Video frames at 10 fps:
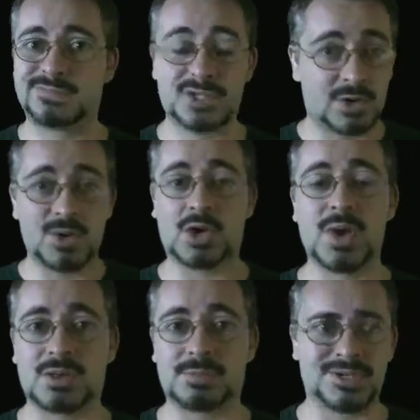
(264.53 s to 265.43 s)
It's going to work
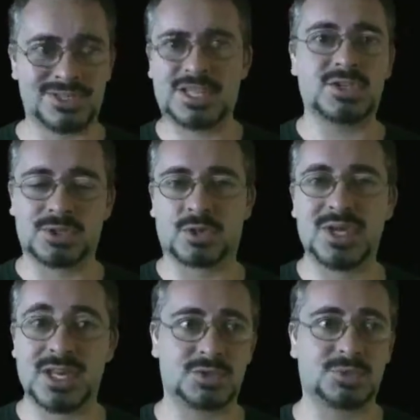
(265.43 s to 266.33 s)
well, because it does what the
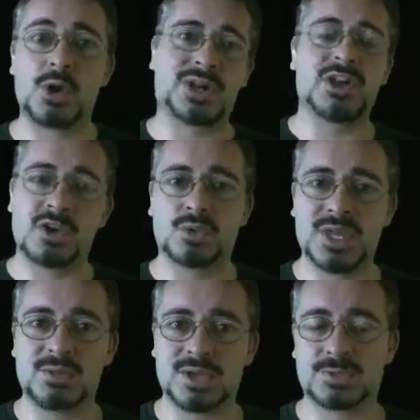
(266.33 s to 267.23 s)
Wii does, and we already know the
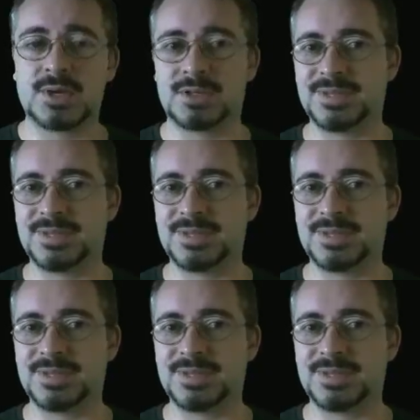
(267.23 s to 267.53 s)
Wii works well,